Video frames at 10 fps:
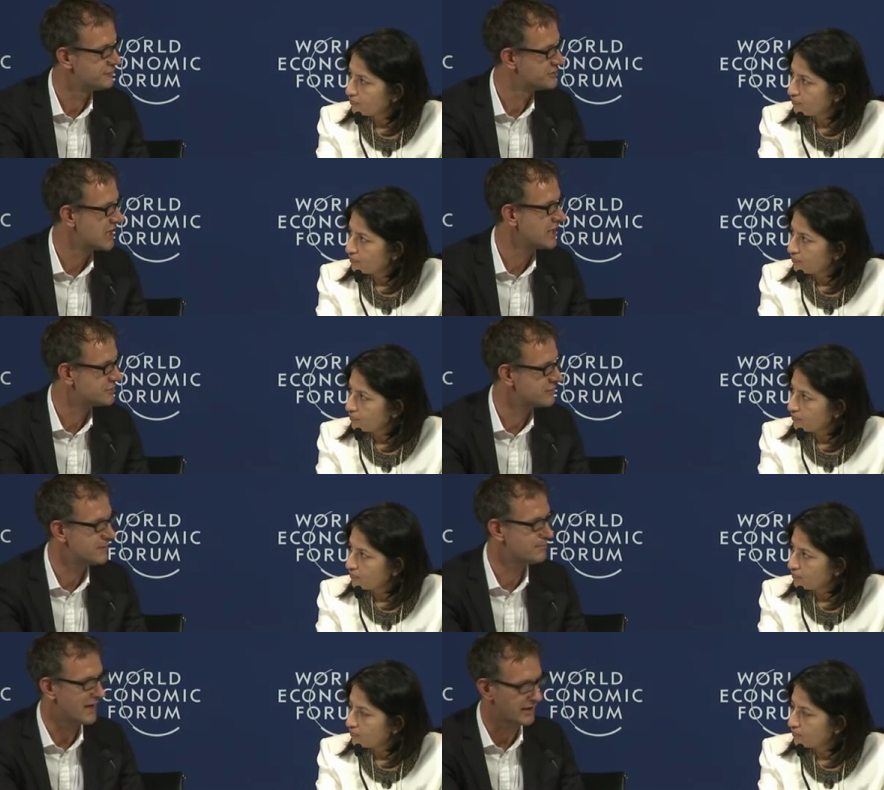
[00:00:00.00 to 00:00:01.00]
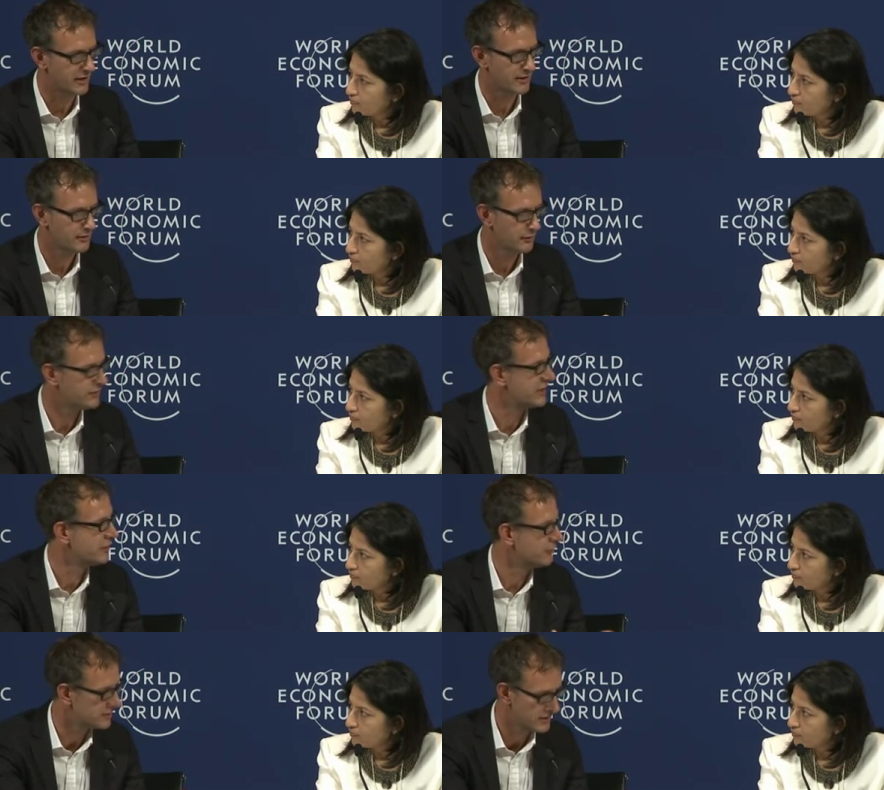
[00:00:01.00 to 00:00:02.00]
Speaker 1: of change within banking, or within
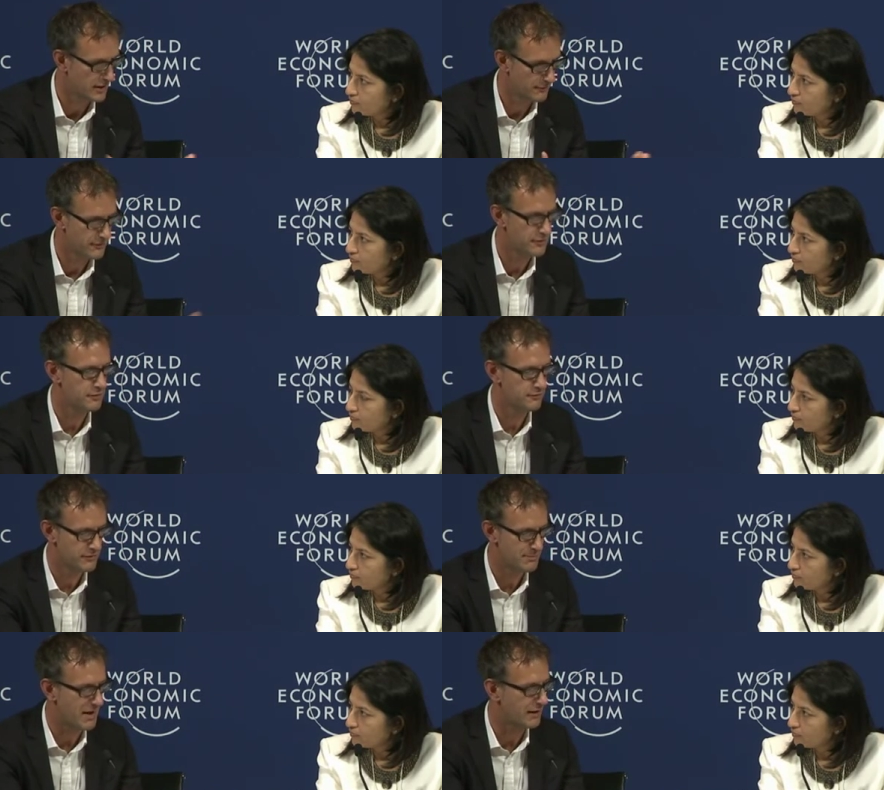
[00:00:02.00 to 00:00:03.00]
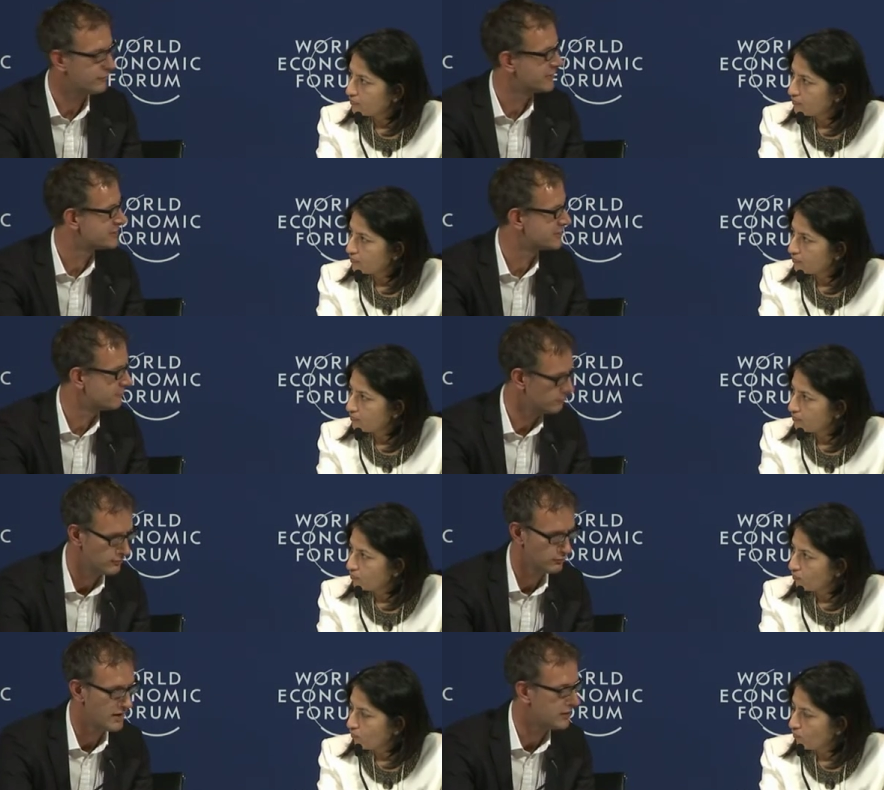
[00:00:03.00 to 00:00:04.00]
your, you know, the, the bank with which,
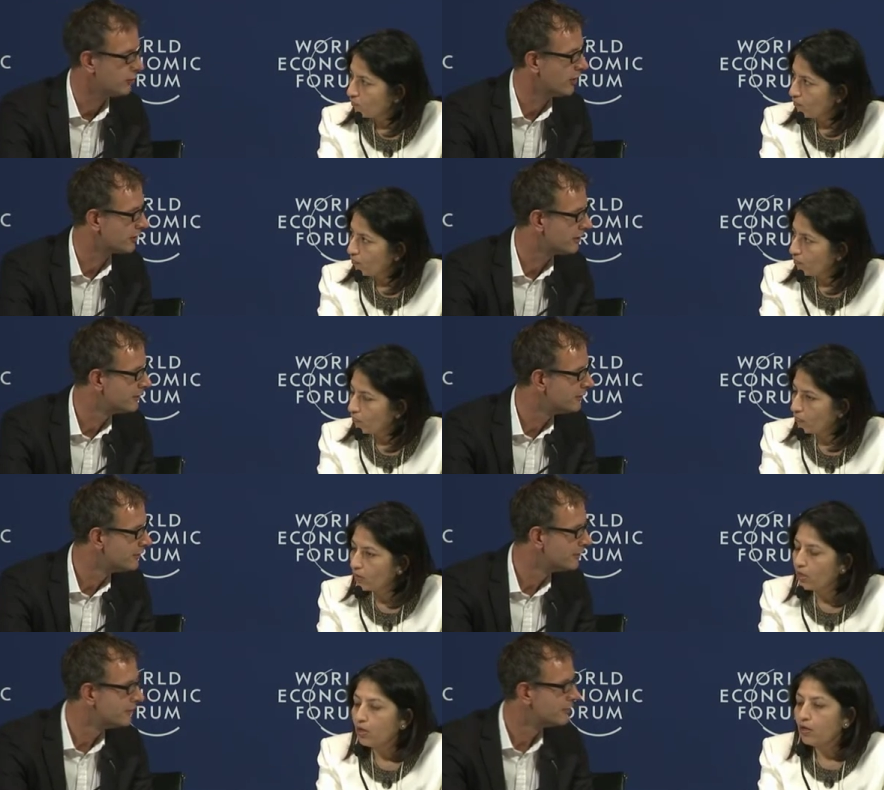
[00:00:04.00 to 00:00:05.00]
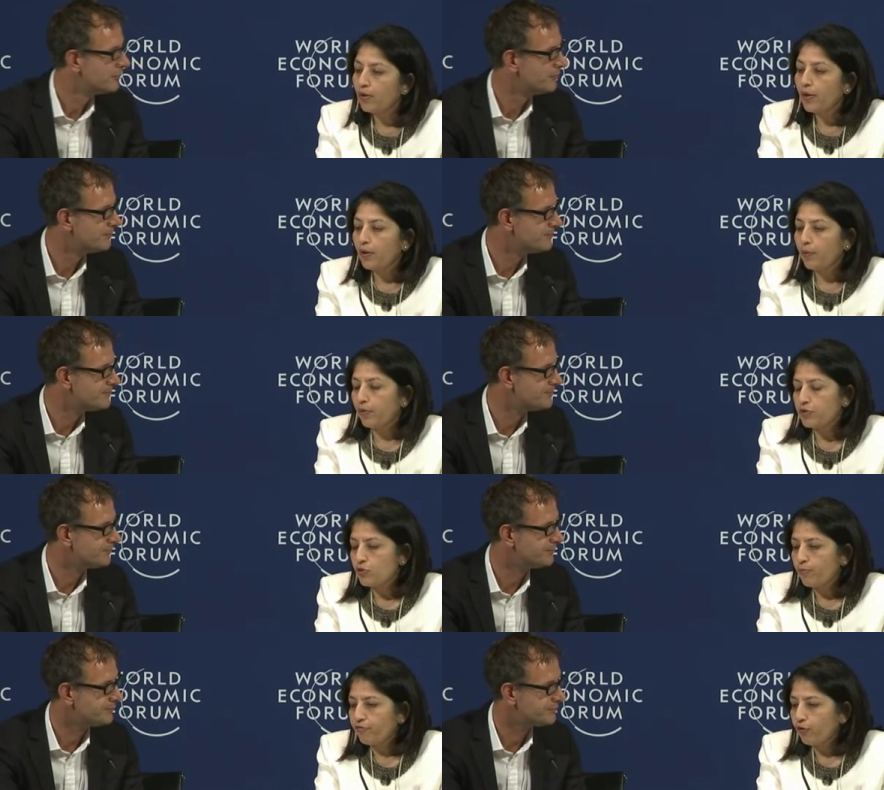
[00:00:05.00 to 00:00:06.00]
where you work?
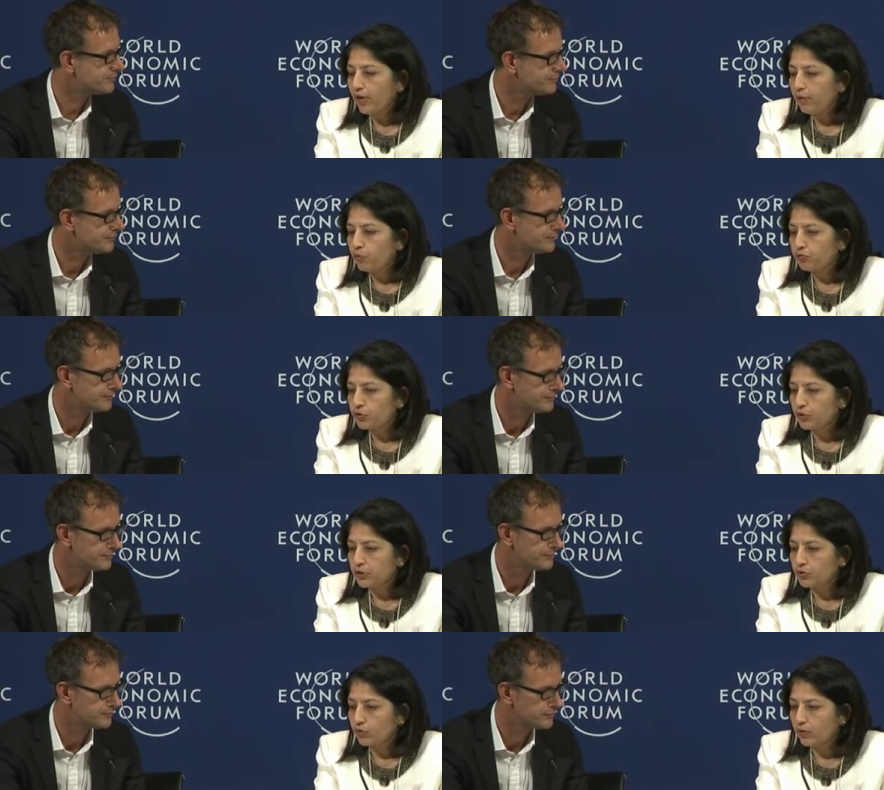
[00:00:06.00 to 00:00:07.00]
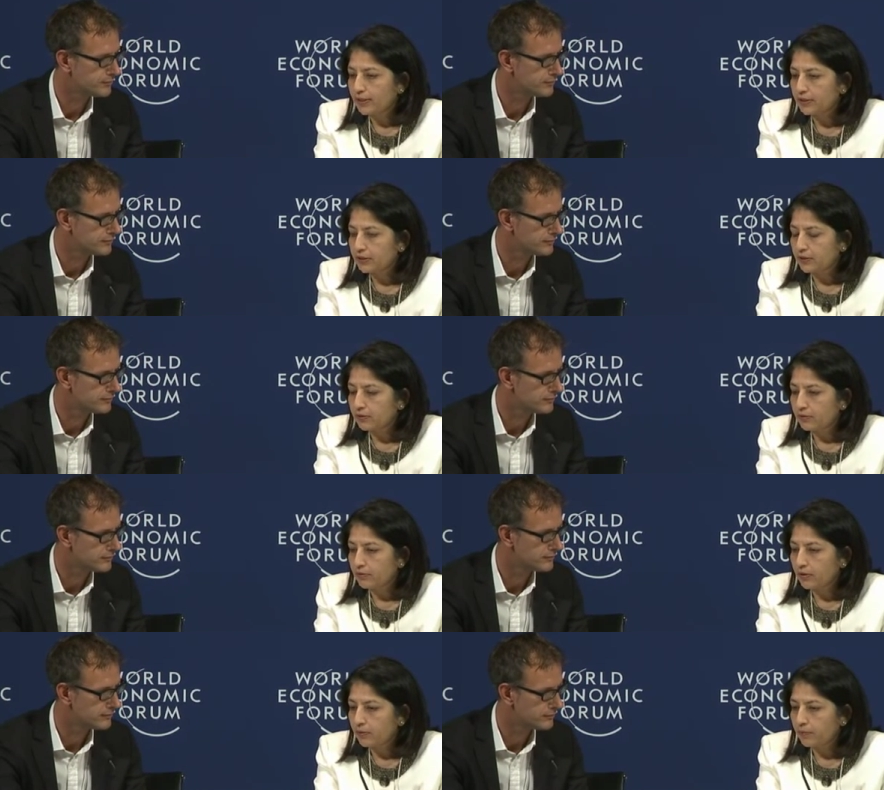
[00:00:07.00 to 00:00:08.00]
Speaker 2: So before I moved to this role as the
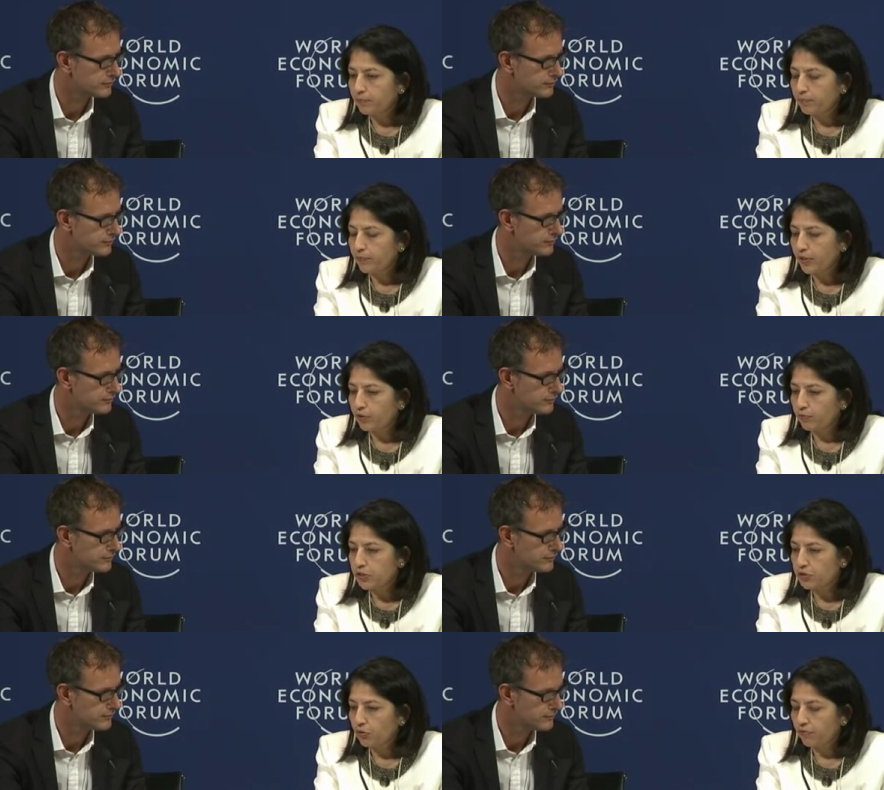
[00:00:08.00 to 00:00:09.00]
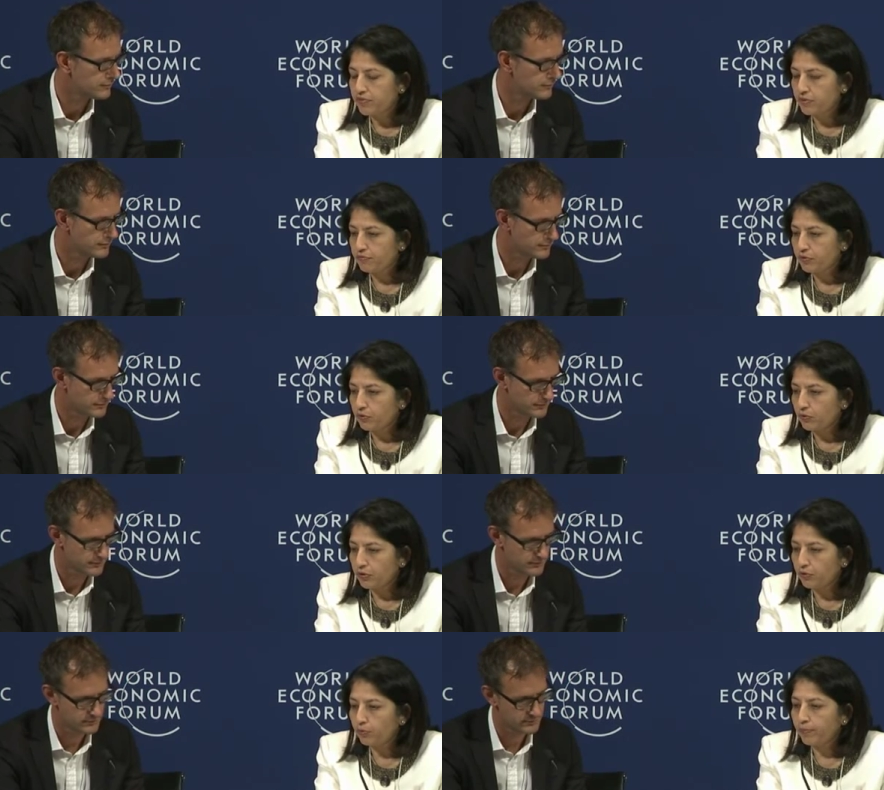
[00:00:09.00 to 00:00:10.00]
uh, innovation officer for the whole
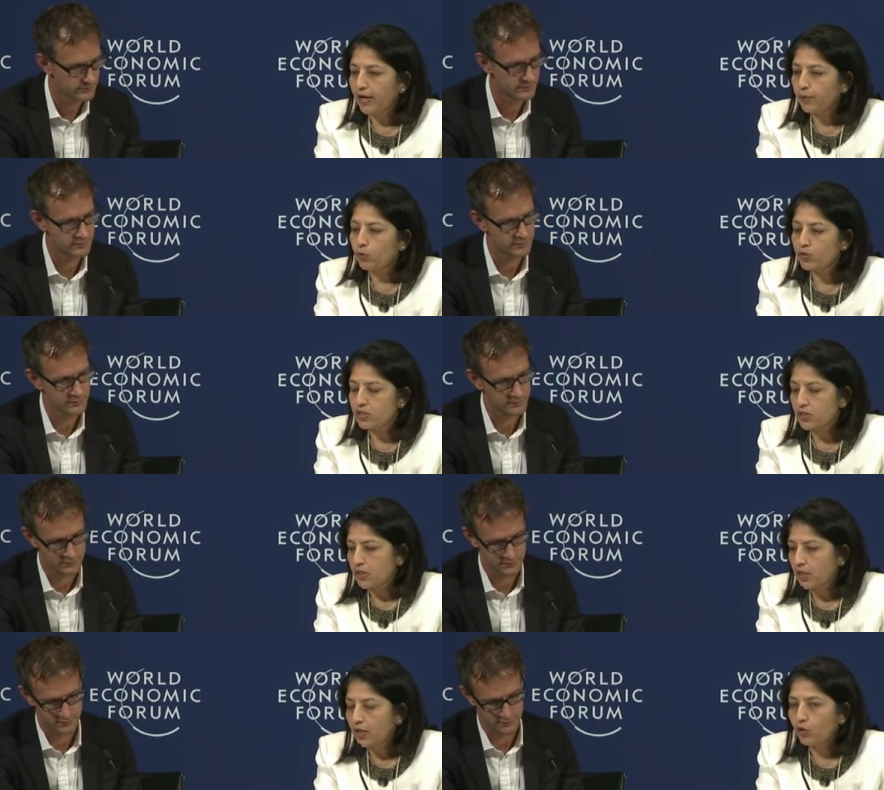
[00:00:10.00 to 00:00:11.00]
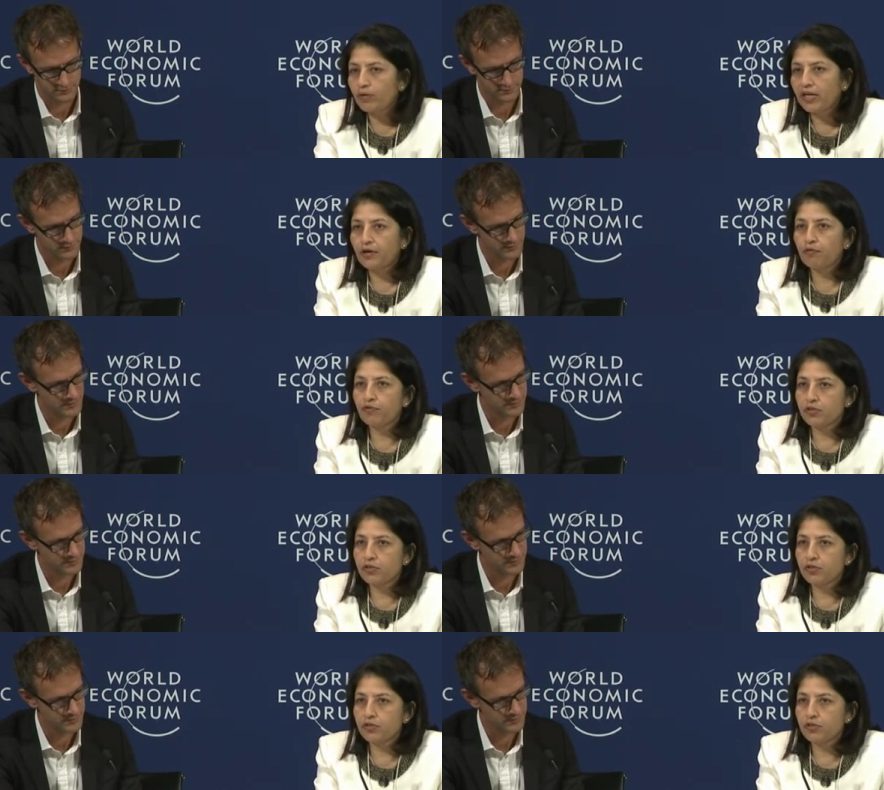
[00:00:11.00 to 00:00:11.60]
group, I was the global head of